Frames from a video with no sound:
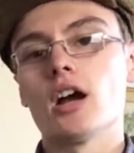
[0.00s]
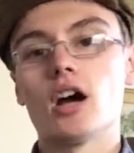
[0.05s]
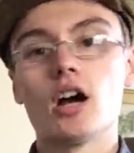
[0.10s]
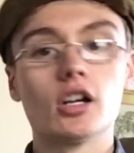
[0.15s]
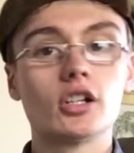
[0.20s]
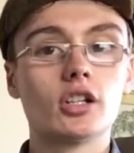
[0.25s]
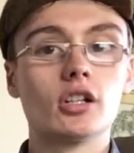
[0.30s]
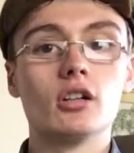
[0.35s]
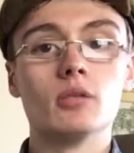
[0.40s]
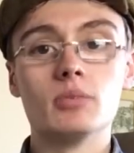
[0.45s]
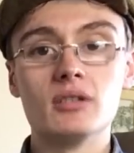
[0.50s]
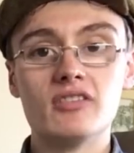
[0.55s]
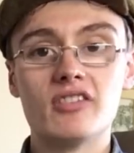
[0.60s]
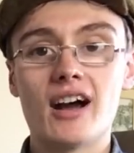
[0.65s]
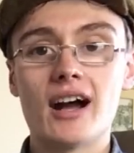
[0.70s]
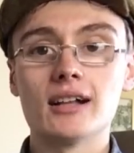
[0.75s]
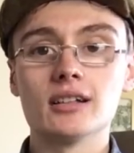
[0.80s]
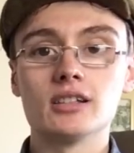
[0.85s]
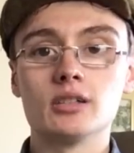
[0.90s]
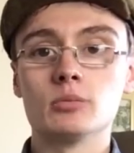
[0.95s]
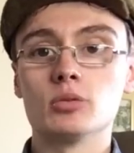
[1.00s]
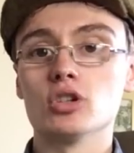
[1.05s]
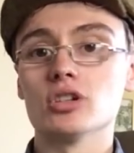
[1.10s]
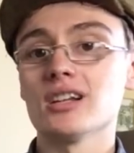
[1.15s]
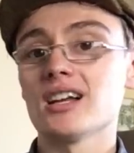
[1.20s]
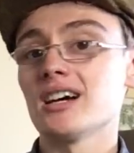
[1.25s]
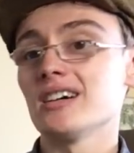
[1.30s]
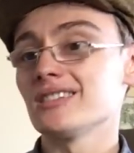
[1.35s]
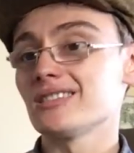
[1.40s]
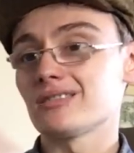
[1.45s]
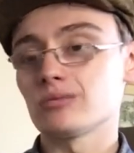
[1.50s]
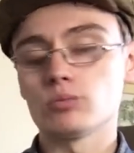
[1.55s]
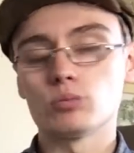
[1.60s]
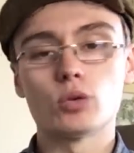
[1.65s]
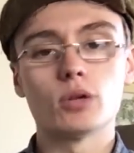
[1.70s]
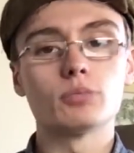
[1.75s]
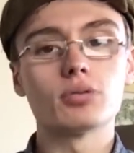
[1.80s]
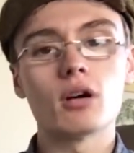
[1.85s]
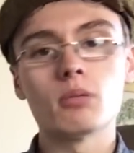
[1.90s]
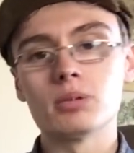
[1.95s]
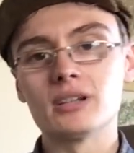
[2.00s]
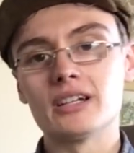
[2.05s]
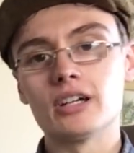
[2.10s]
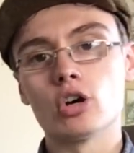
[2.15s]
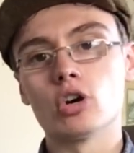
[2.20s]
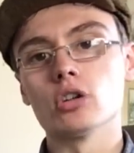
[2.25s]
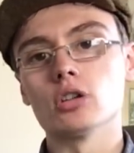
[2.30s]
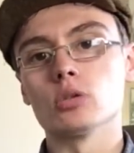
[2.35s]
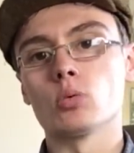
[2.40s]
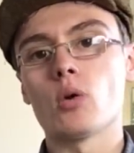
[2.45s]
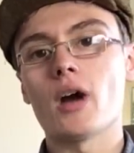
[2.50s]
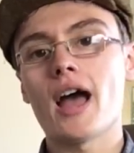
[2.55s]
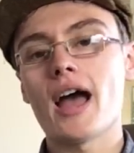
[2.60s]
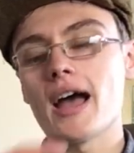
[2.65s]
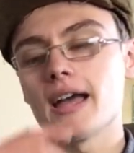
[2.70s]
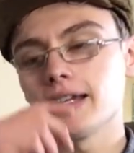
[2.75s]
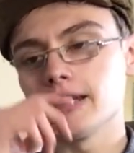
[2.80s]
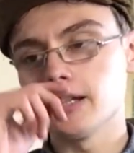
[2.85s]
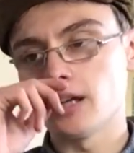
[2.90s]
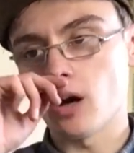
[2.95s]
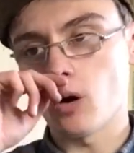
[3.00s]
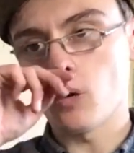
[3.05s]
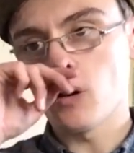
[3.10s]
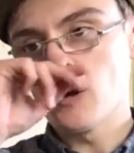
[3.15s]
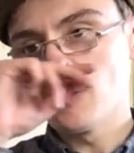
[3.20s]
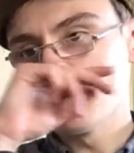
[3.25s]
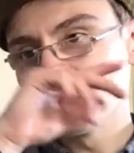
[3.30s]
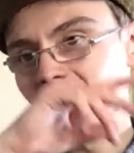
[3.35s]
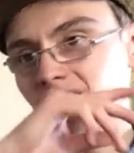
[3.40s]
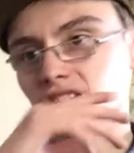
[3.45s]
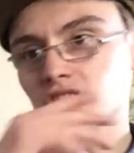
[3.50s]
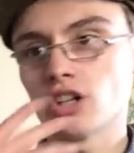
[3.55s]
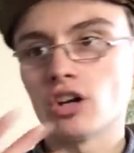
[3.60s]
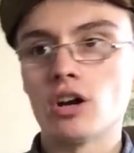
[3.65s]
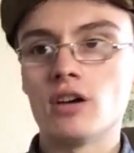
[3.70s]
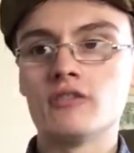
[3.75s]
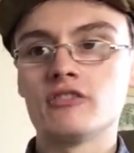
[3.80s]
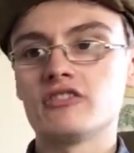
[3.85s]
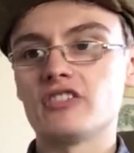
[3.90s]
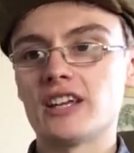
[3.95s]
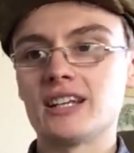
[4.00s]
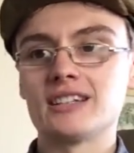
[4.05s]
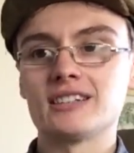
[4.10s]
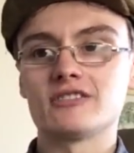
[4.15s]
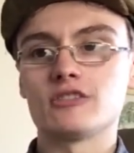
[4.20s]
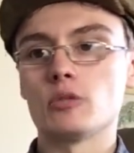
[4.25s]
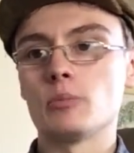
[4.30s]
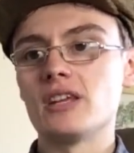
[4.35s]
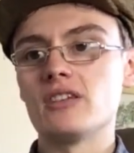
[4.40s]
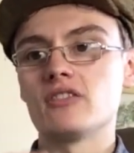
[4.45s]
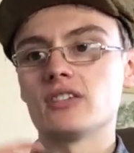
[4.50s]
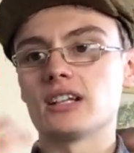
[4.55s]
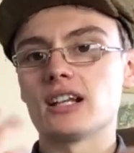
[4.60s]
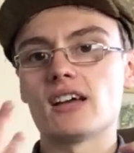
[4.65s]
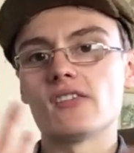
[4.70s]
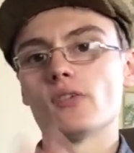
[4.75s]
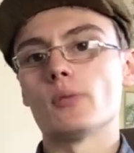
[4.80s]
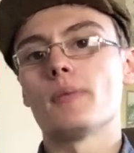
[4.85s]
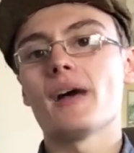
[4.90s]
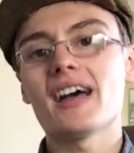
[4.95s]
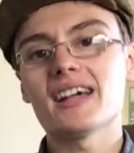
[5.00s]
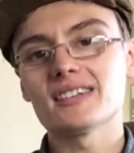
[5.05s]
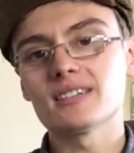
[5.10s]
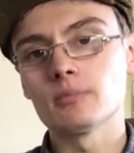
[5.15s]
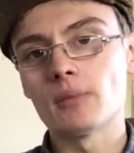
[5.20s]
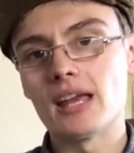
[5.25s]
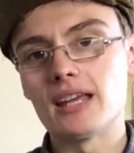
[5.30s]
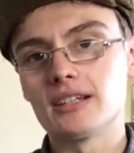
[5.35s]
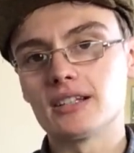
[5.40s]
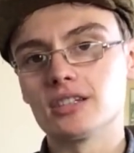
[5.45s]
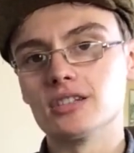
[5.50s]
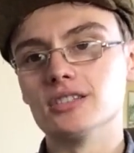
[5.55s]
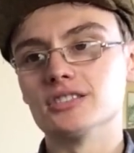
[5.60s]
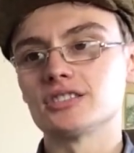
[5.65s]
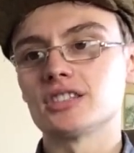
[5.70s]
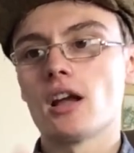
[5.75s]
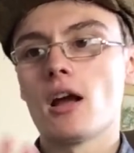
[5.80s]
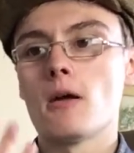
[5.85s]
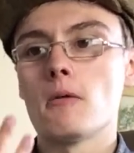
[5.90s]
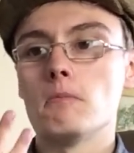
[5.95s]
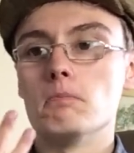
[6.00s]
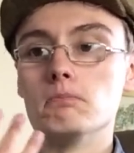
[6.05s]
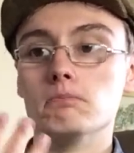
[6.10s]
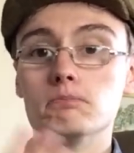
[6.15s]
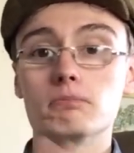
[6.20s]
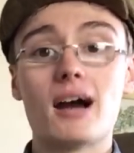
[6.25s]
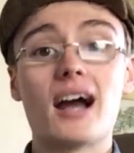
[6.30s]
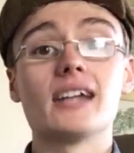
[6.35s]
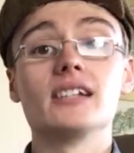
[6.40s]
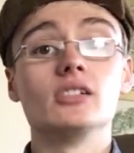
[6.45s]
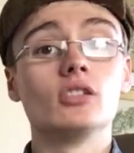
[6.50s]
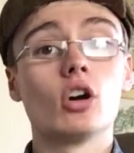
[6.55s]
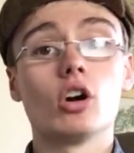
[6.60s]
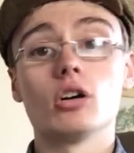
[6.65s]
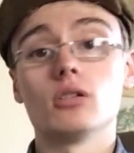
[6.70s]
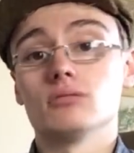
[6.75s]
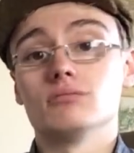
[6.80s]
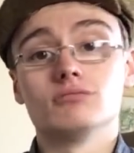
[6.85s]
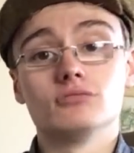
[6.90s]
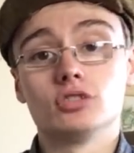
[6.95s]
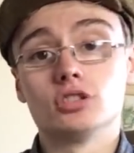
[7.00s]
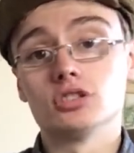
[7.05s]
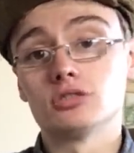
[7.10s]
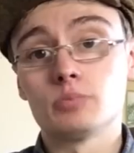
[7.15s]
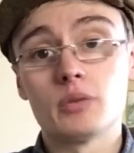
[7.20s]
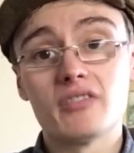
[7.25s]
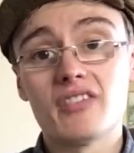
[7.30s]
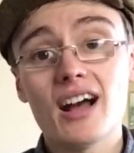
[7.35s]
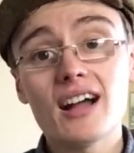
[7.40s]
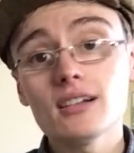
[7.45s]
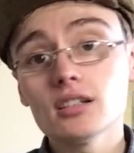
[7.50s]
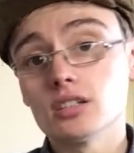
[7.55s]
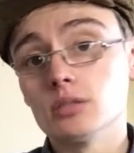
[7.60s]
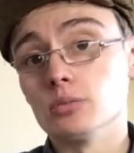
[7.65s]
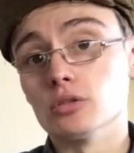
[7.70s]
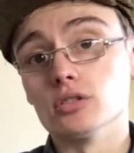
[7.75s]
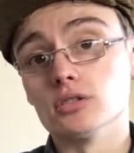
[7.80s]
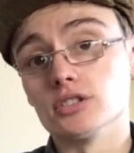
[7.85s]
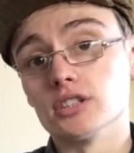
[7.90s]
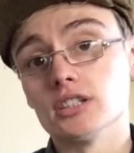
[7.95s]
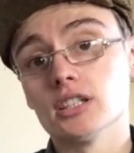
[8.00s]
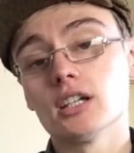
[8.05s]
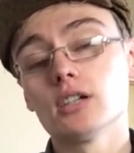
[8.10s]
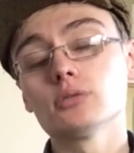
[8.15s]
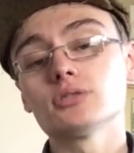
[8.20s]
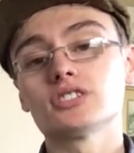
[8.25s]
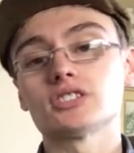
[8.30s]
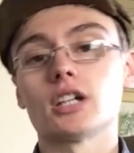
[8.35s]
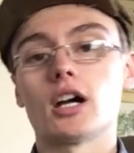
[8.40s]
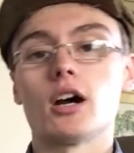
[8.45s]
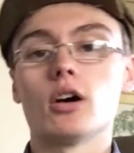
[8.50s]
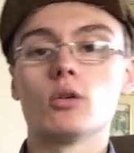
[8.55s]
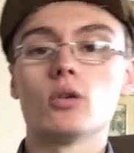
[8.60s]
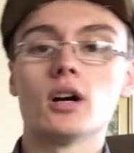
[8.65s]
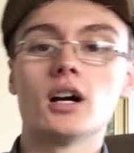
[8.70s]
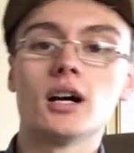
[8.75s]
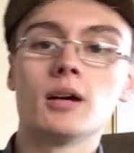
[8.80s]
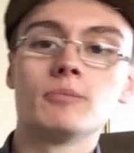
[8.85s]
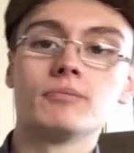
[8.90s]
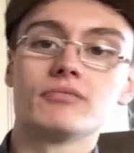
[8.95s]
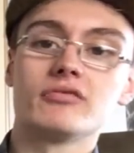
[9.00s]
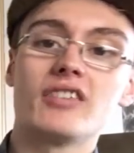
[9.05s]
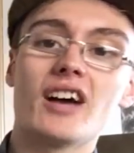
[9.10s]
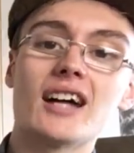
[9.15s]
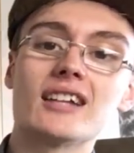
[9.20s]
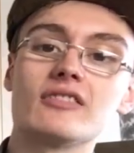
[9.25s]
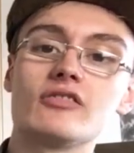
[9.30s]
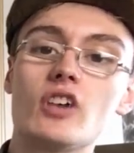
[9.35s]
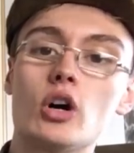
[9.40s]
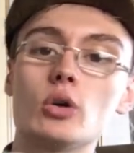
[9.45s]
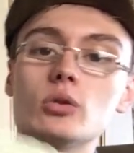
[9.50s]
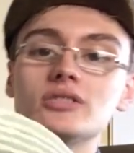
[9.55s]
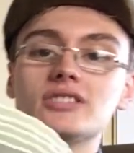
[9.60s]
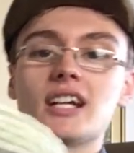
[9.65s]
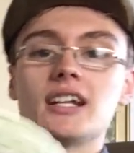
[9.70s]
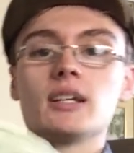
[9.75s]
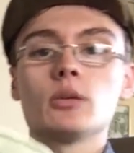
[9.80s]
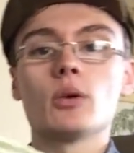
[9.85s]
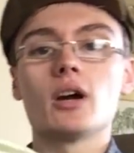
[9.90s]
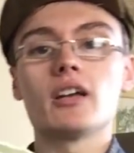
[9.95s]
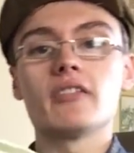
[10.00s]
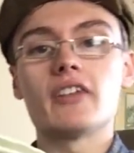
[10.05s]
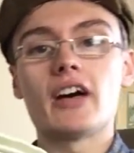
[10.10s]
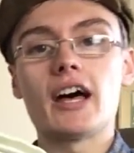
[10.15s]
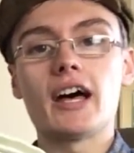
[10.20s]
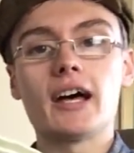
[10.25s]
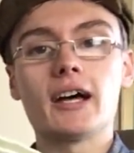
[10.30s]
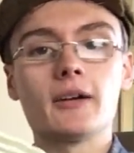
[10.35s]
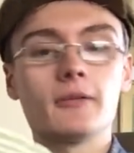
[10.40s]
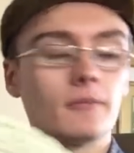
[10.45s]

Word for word: are going to be valuable. As we're probably all aware, you know, certain things from even like the best makers might not just be valuable, you know. So um, that's those anyway there.